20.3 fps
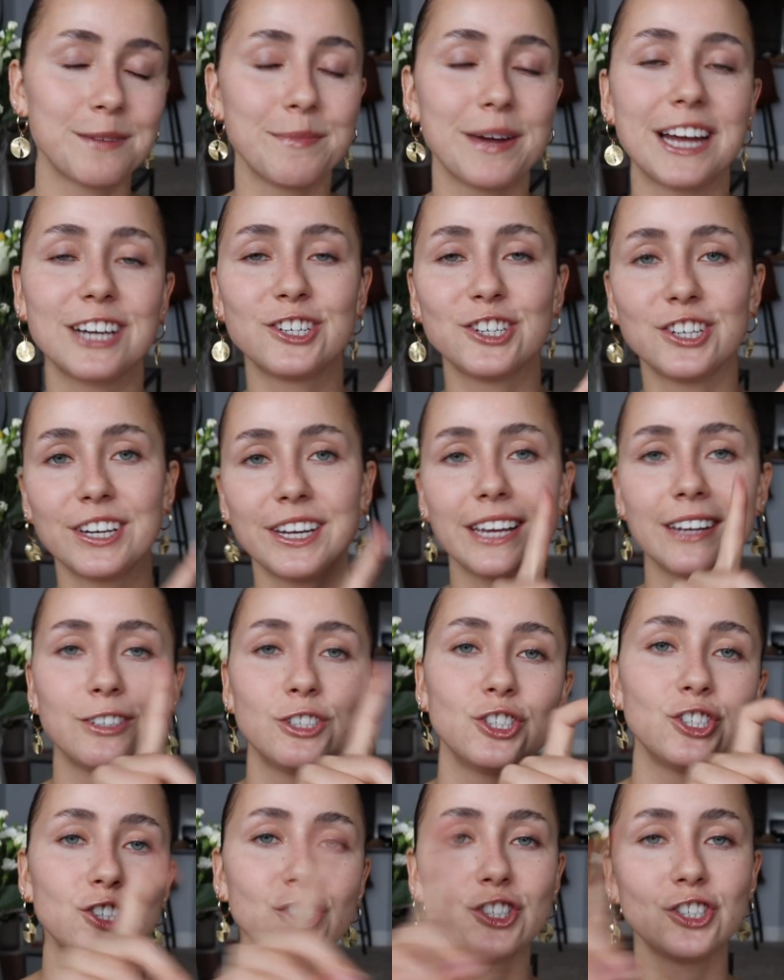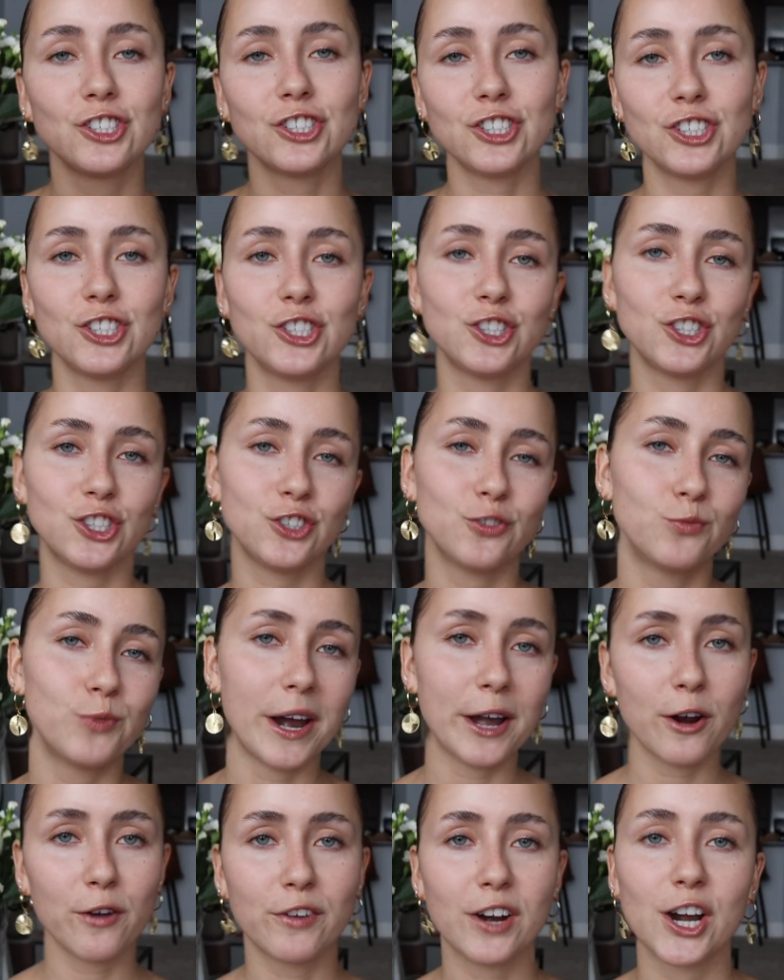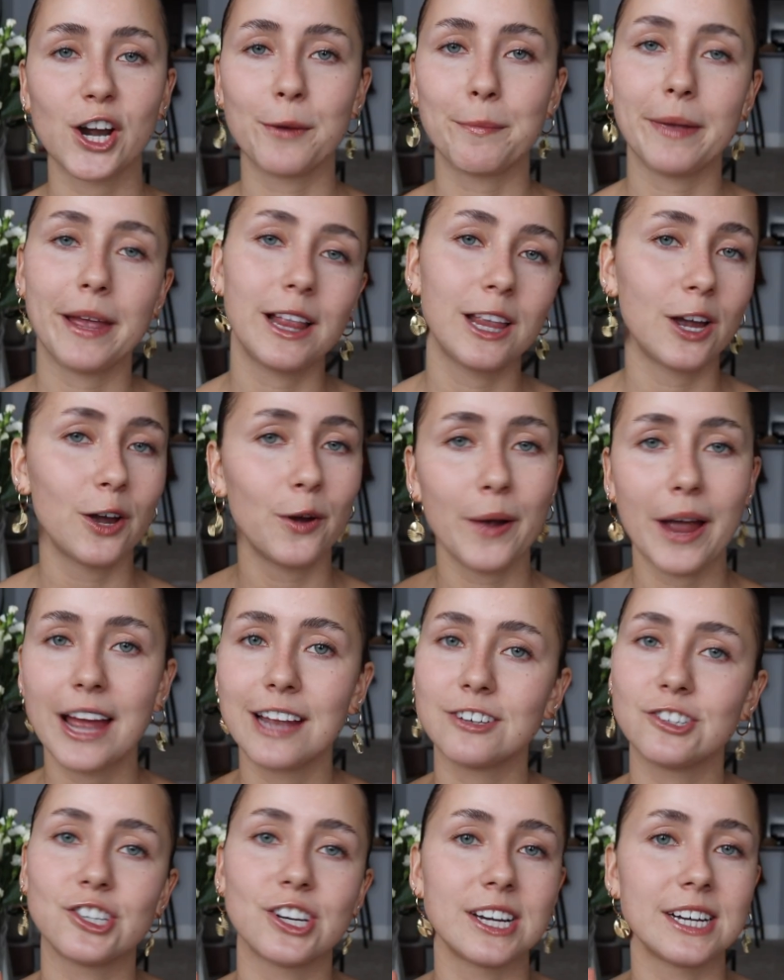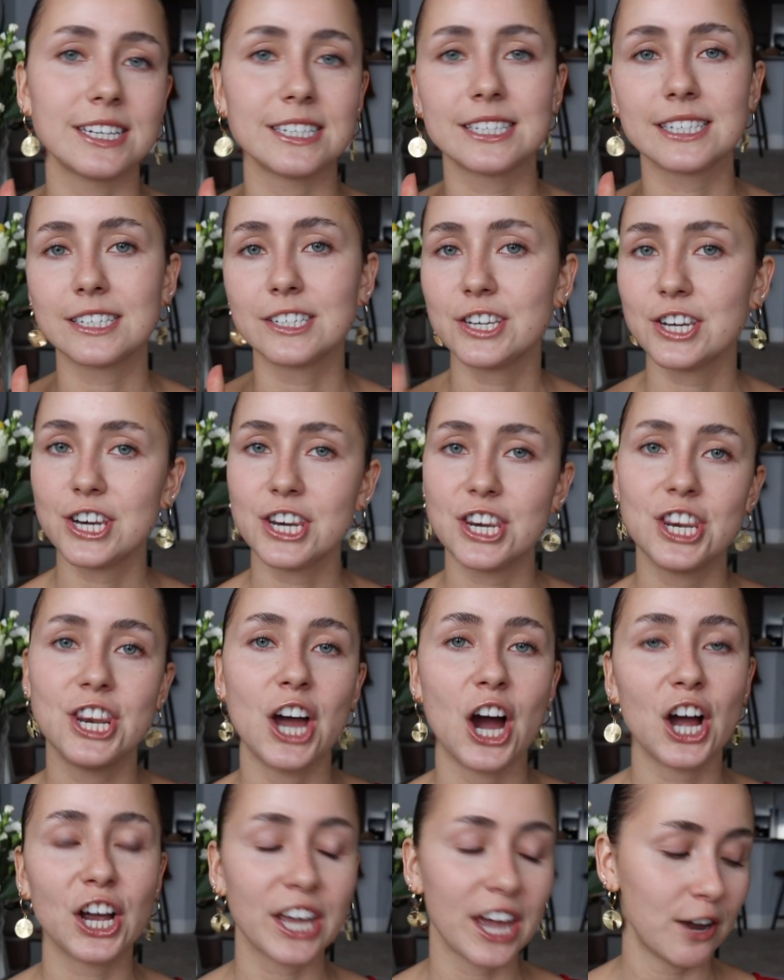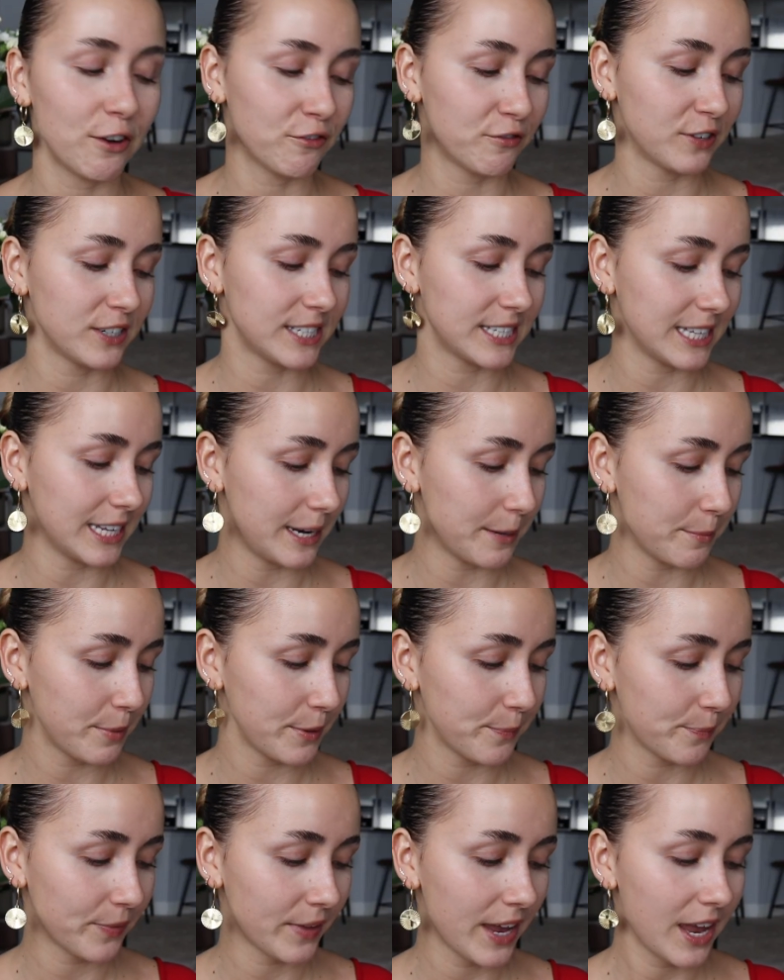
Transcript: bed, she can ch-ch-ch right over her pillow and just knock out for sleep.